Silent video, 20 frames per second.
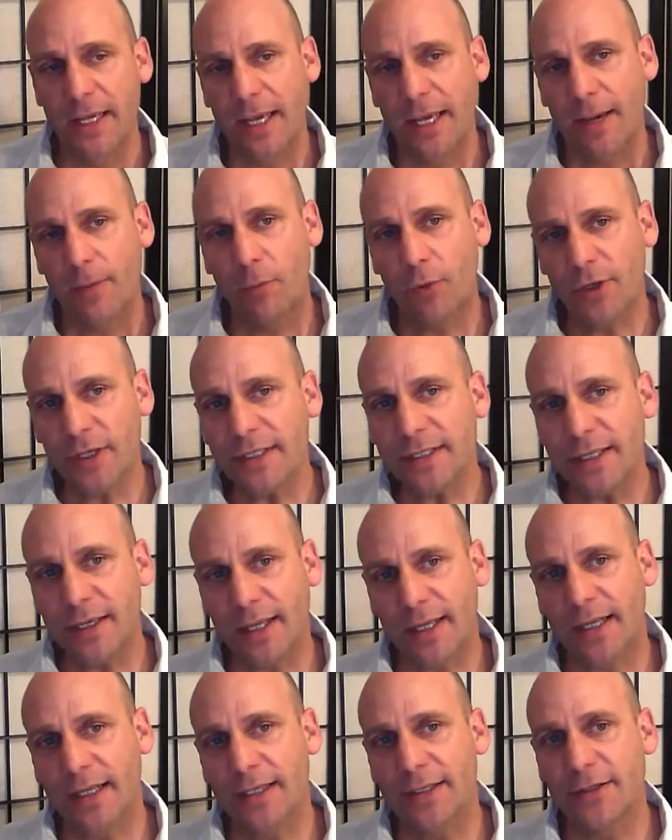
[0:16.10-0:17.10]
And what he's
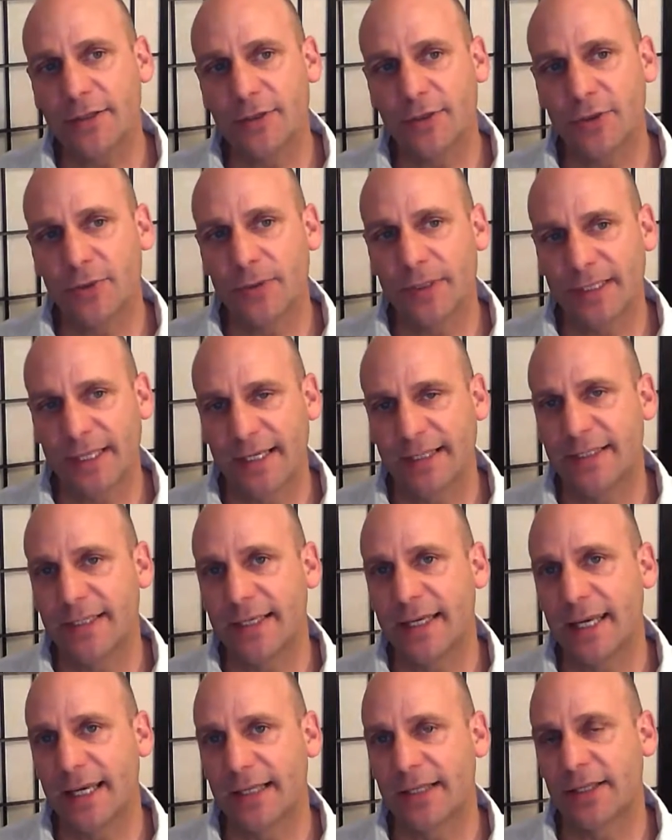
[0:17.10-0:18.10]
likely to do is, as he
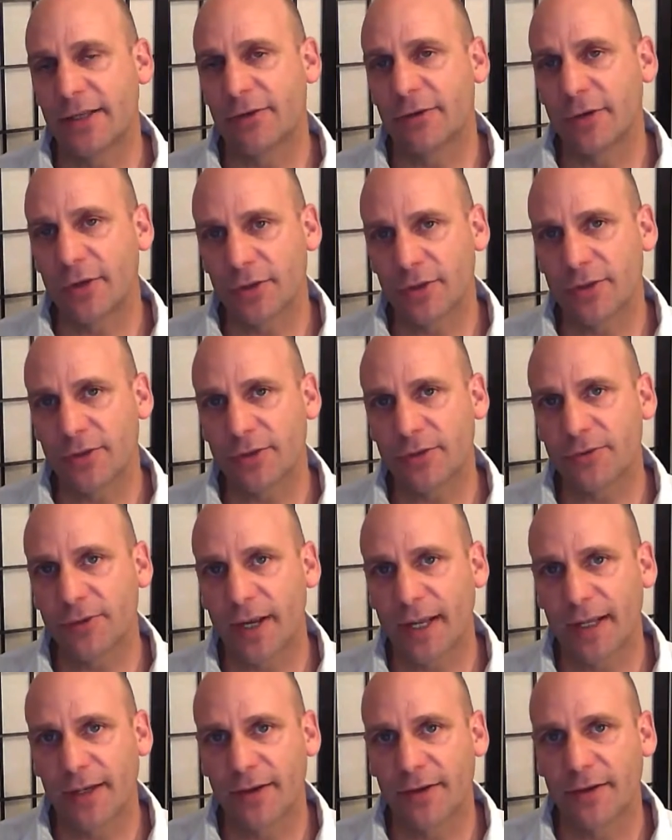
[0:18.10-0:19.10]
gets there and looks
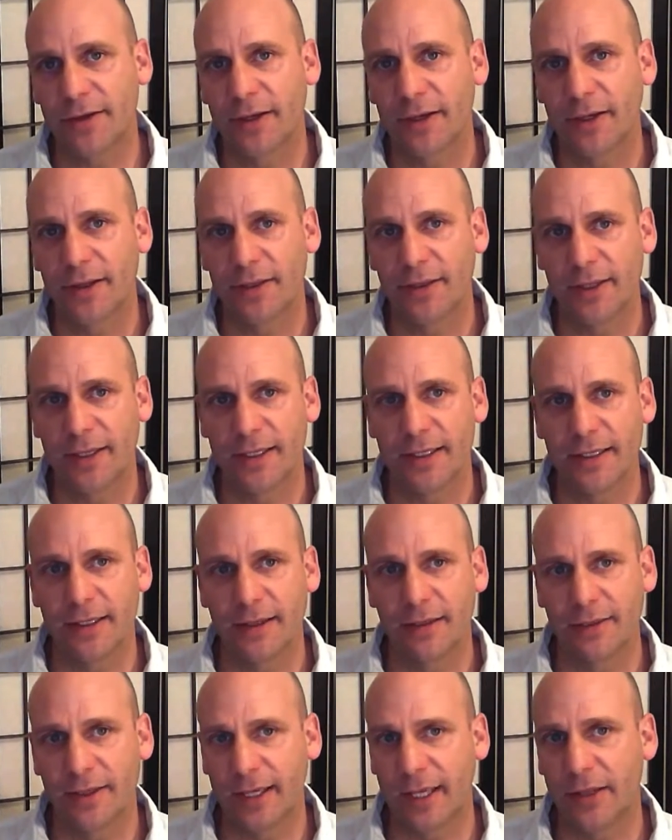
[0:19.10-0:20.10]
around the
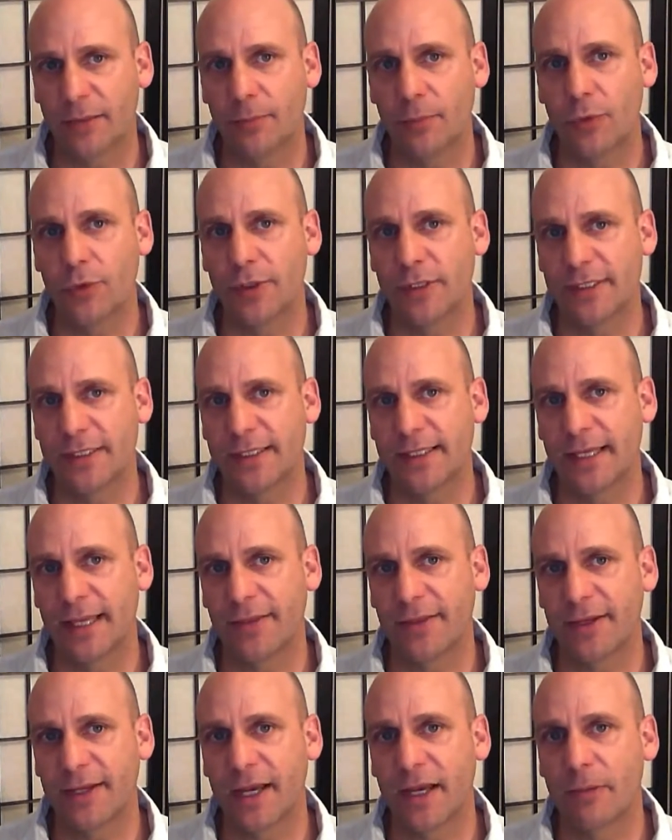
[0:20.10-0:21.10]
other boys, the
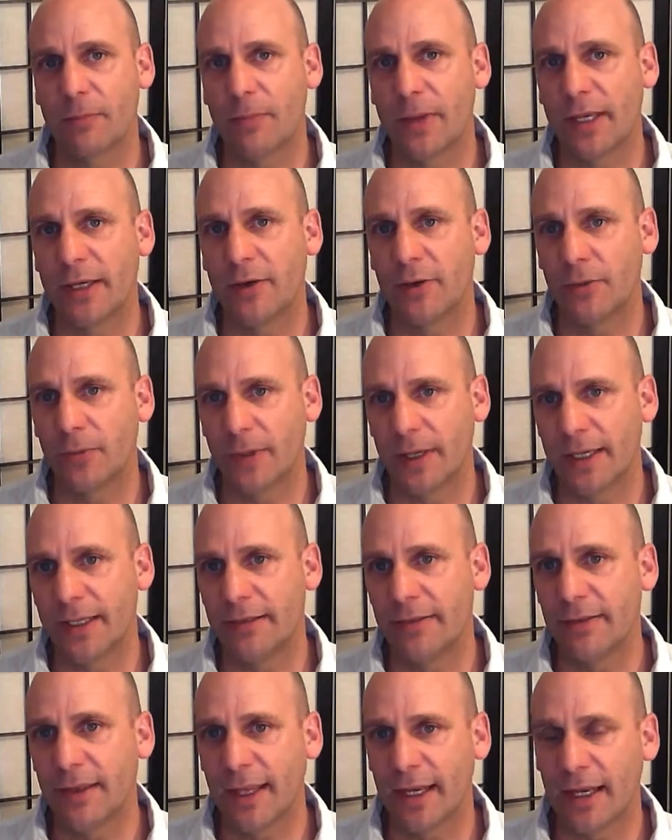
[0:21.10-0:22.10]
other young men who are
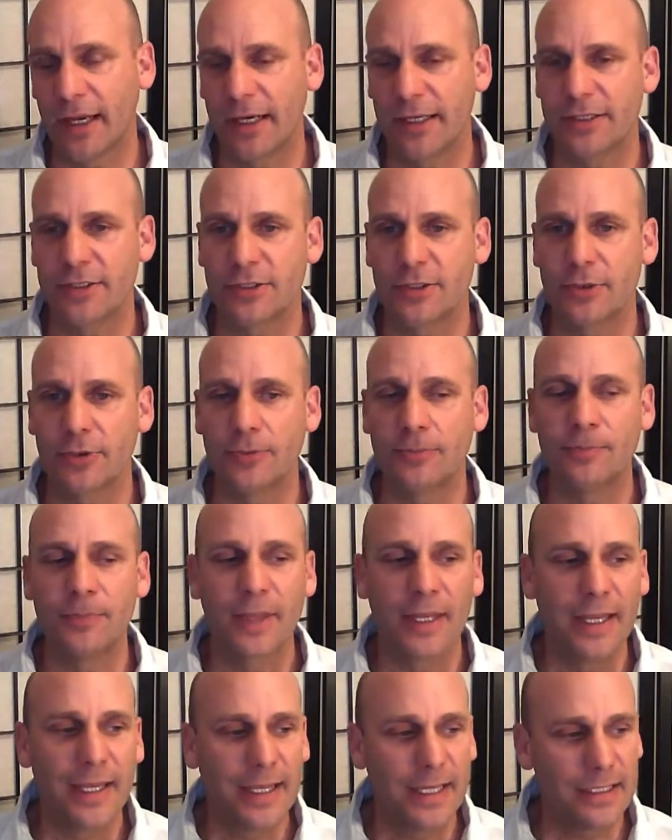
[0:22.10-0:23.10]
in that high school,
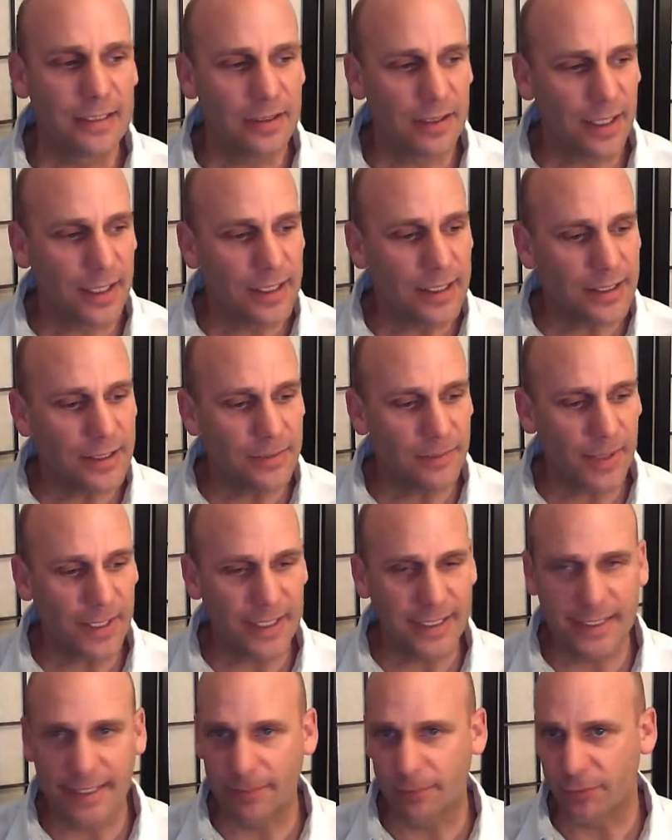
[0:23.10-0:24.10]
he's likely to make
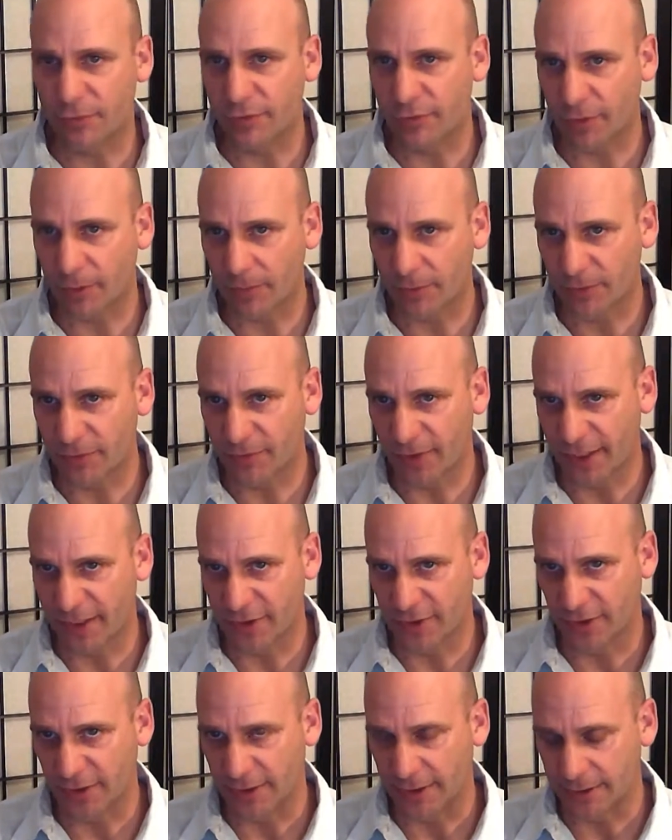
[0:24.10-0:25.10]
a number of
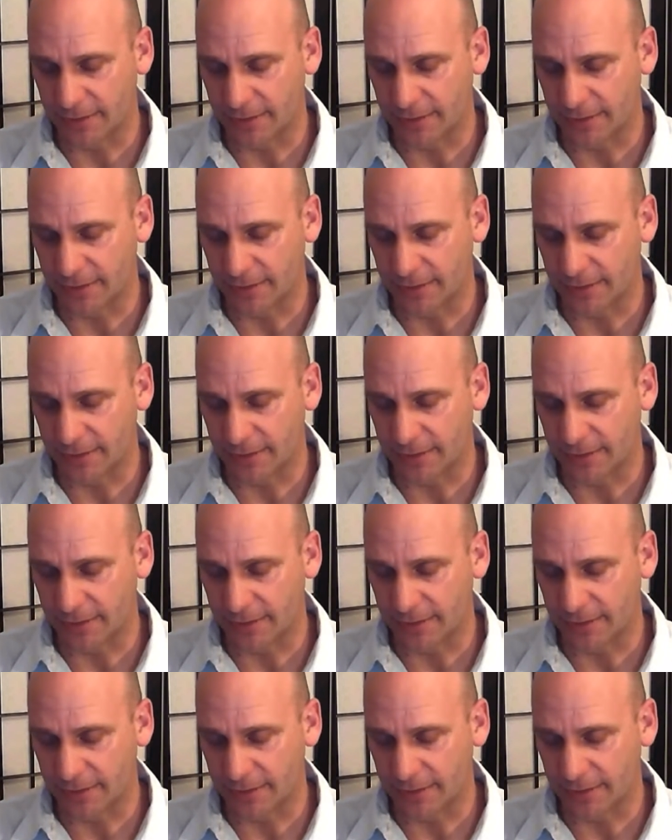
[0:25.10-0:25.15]
observations.